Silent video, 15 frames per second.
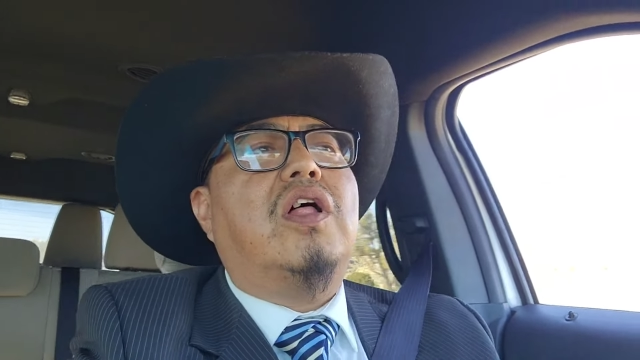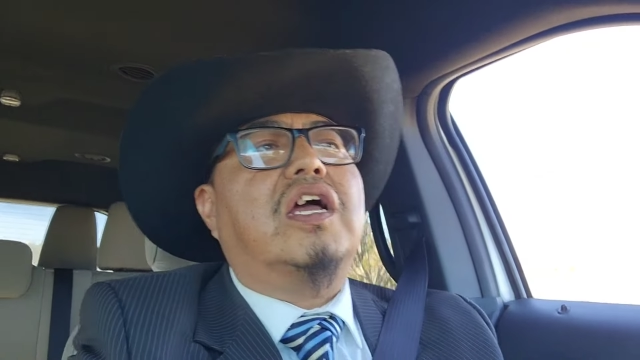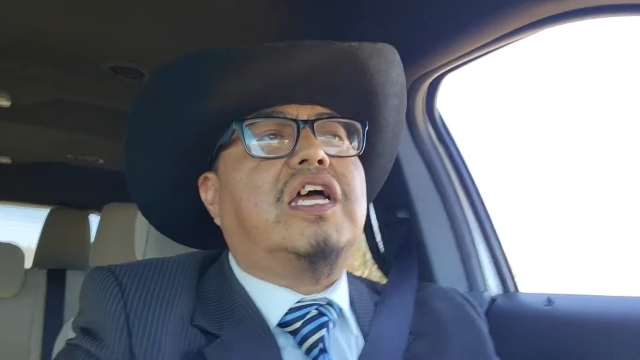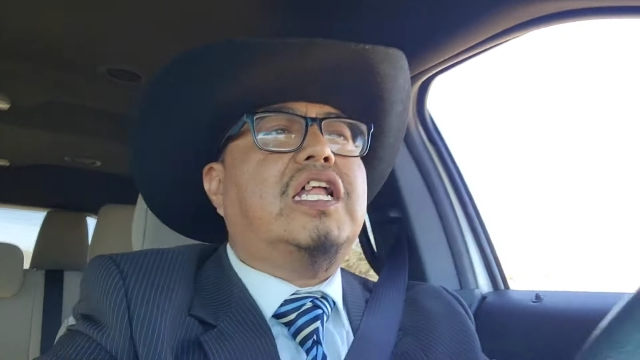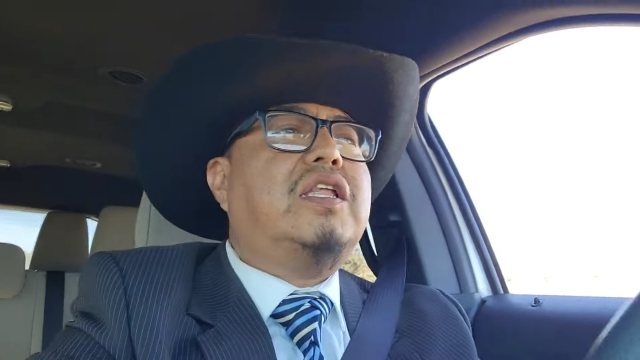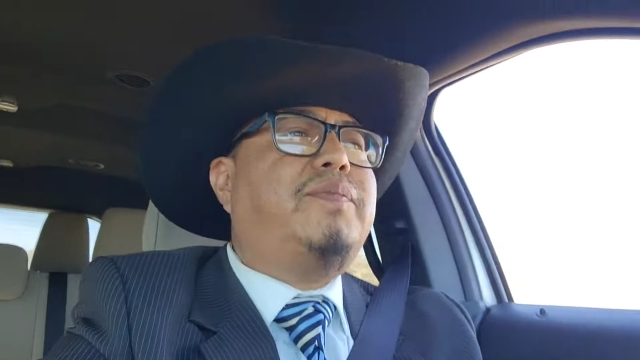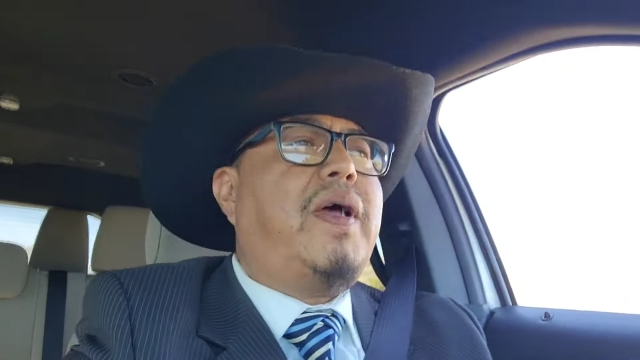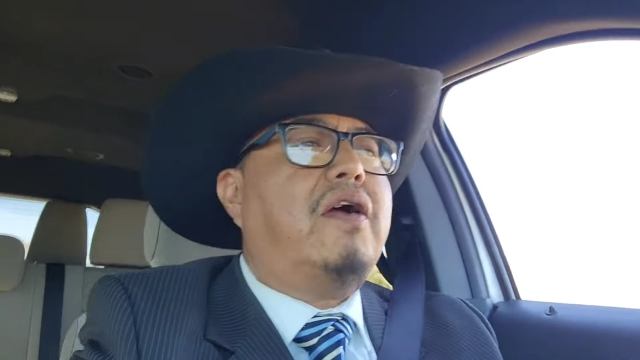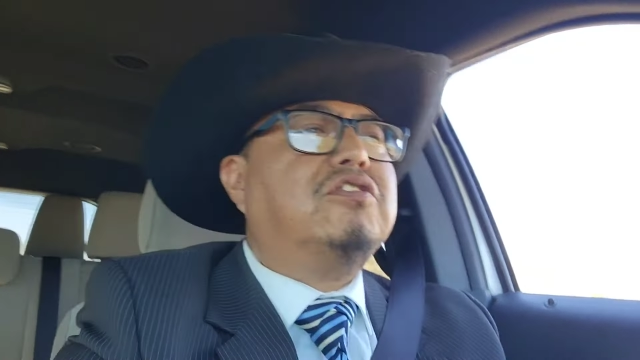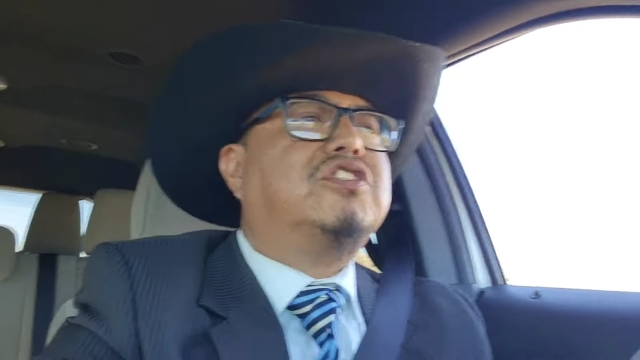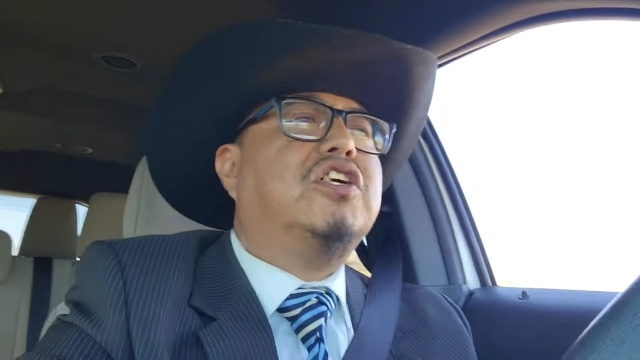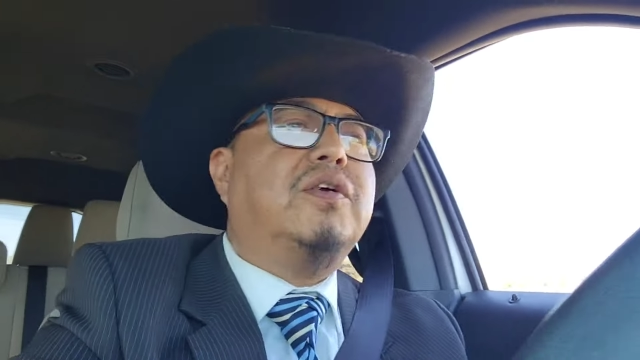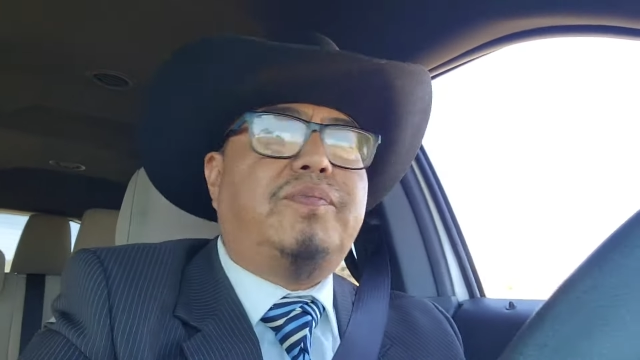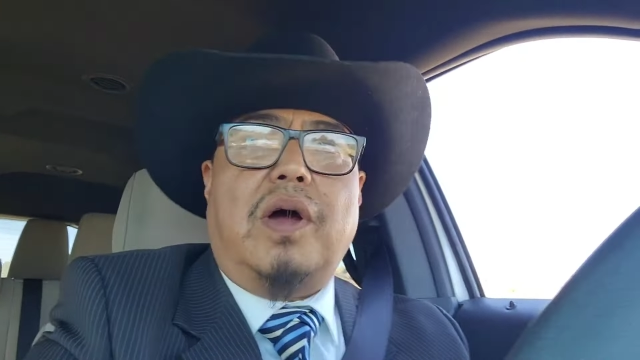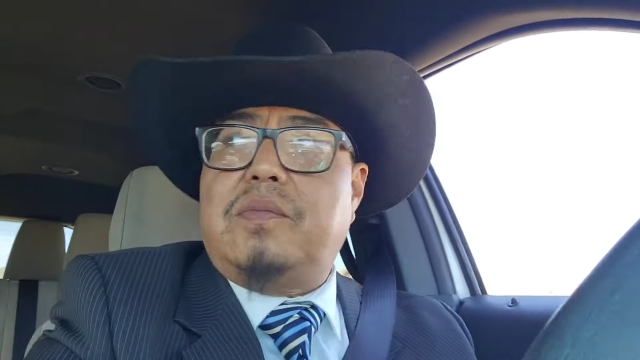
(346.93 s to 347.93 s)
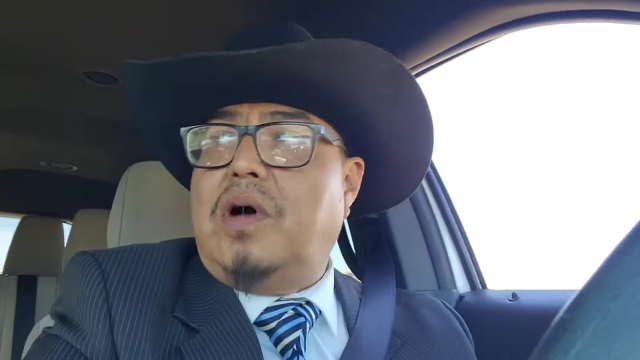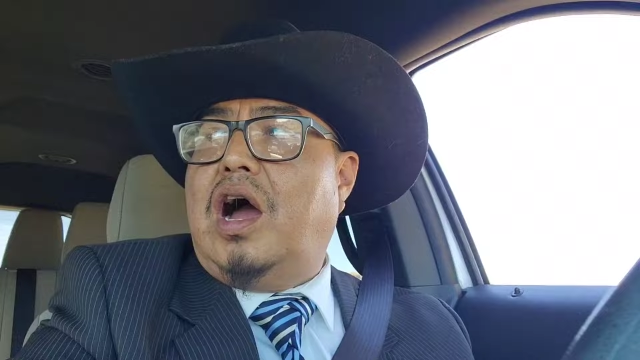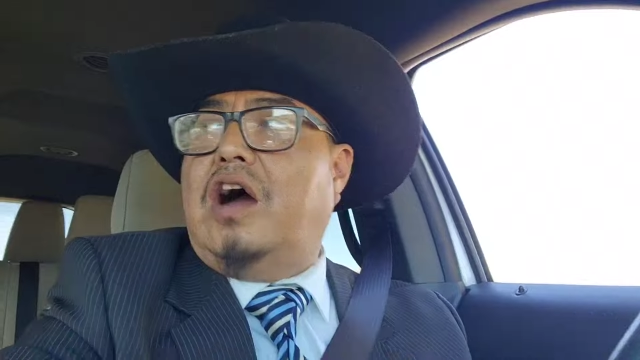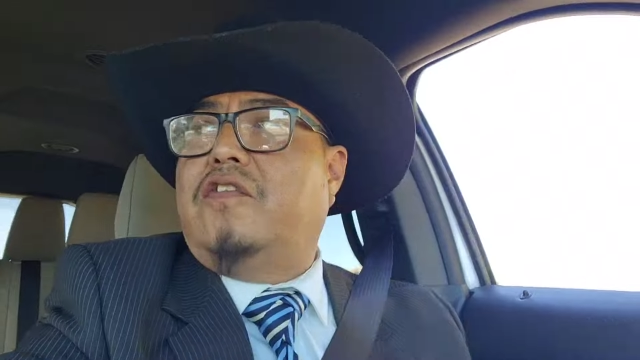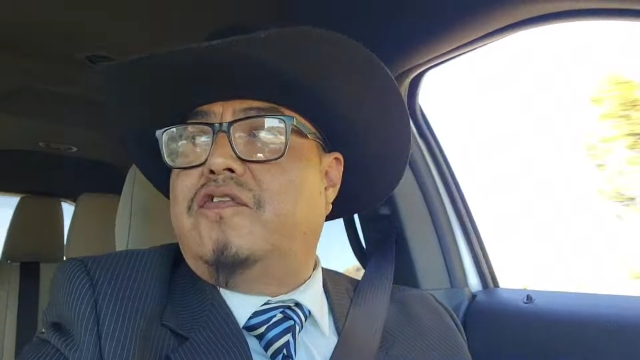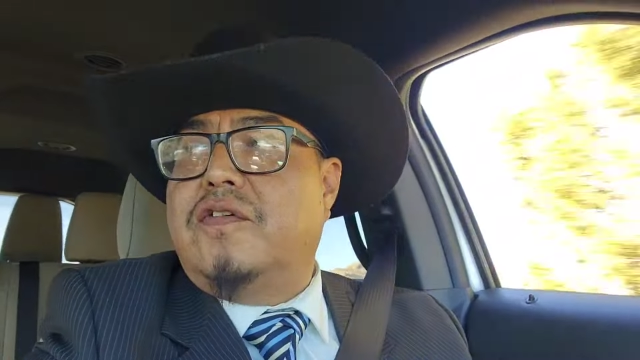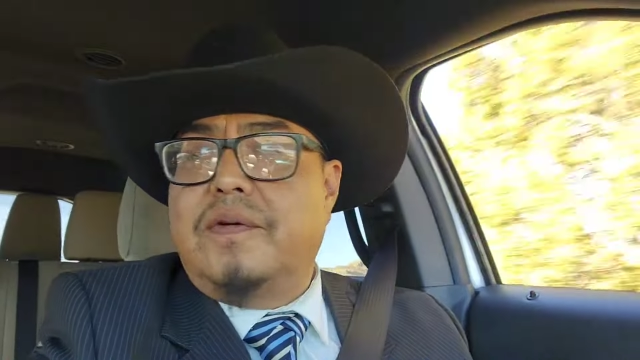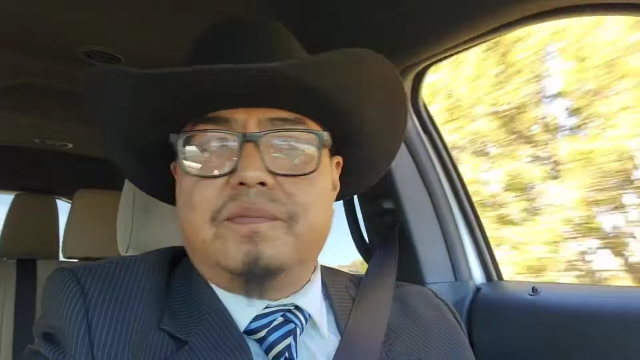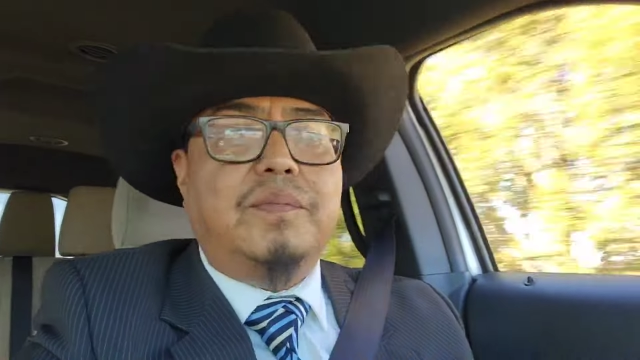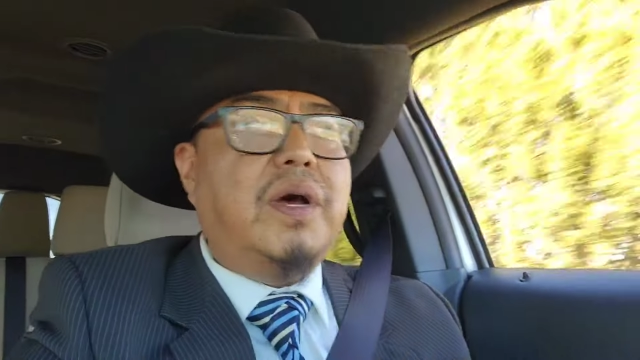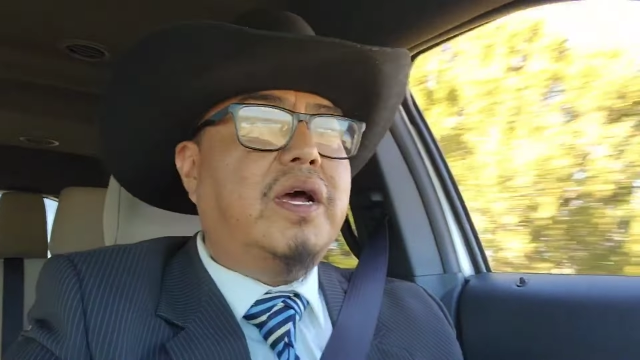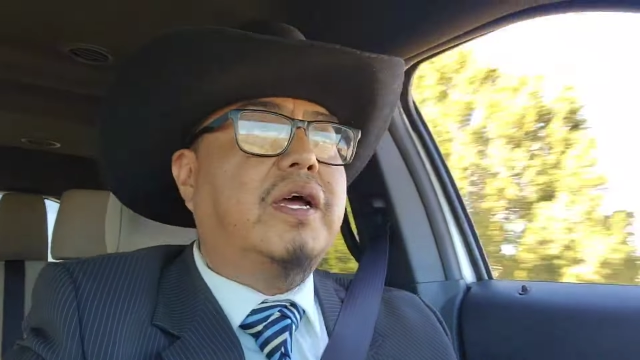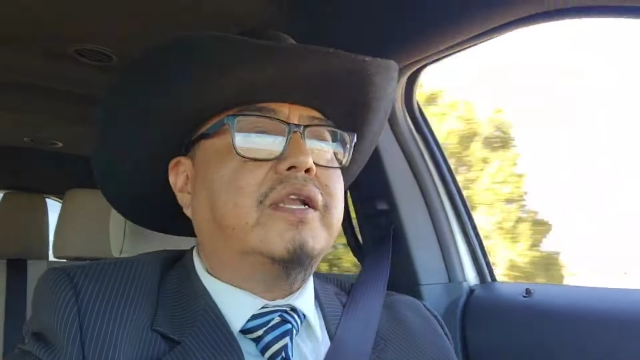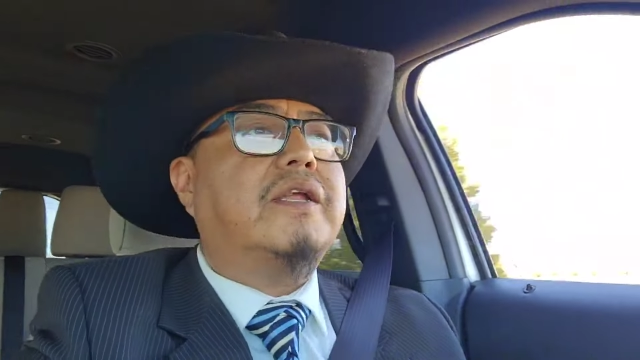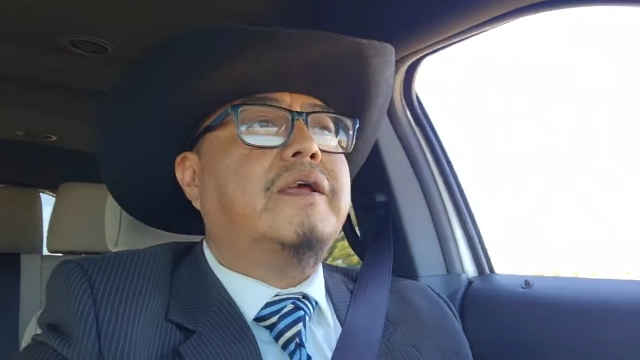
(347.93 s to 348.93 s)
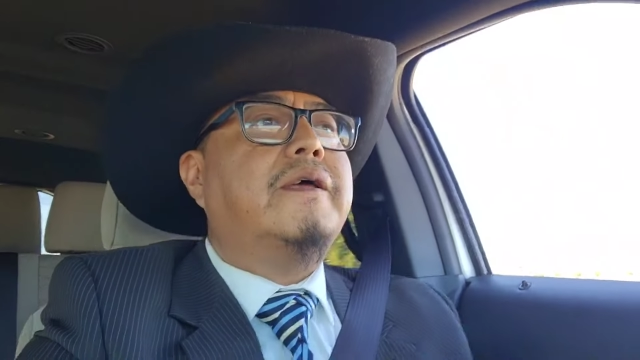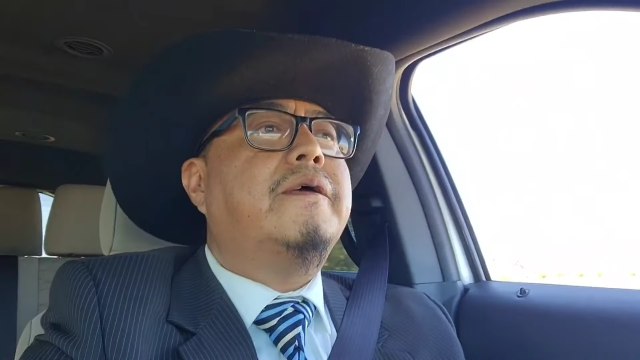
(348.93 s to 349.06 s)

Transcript: I got the power steering pump off, but